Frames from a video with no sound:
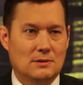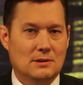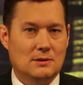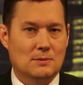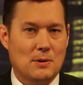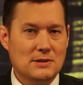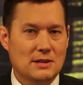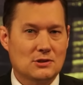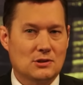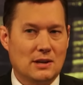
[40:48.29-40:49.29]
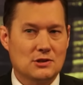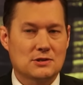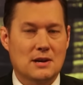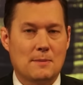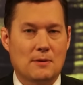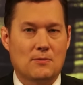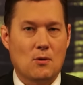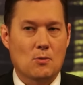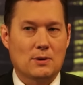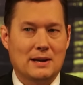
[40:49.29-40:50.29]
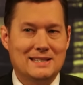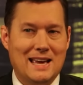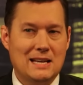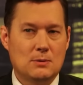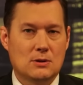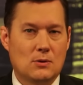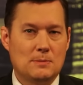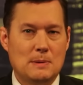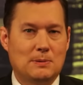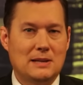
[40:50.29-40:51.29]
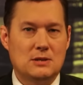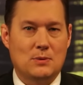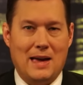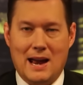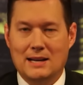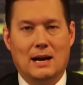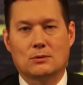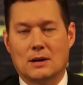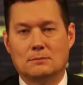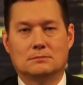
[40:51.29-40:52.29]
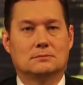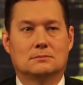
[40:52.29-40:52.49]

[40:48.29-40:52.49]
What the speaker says: You know, the presidential election's coming forward. Is anyone going to be pleased with any outcome?